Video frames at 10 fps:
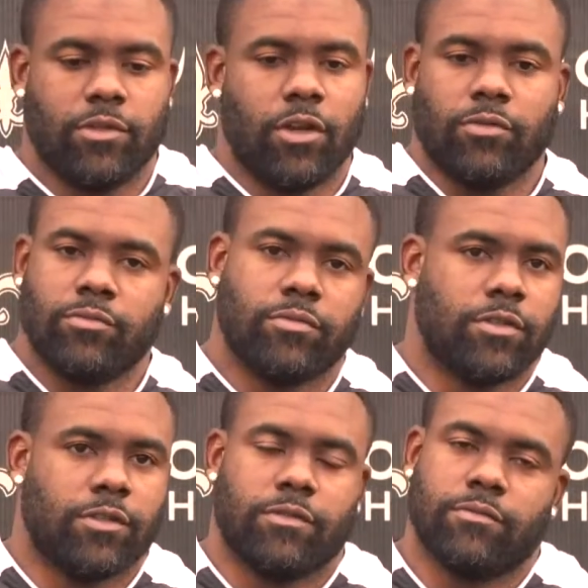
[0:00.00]
you know,
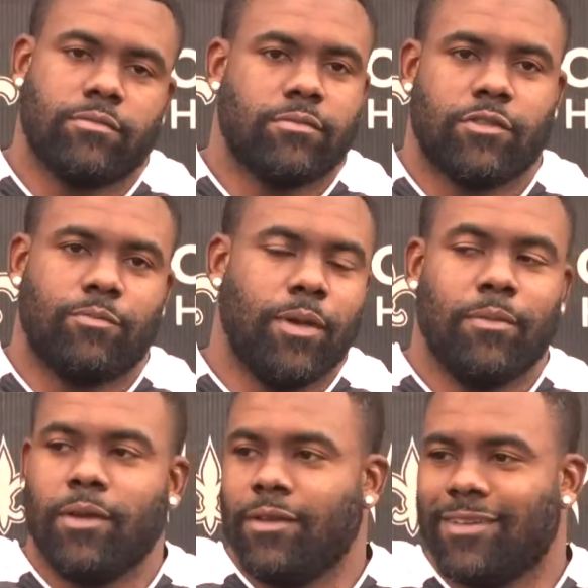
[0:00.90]
just just be
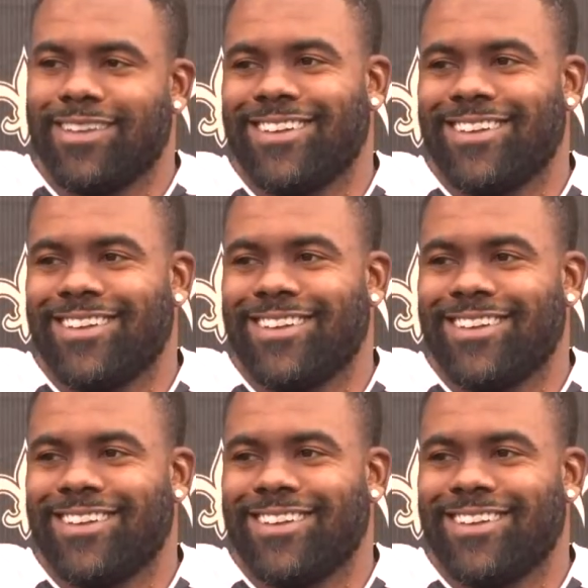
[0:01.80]
me.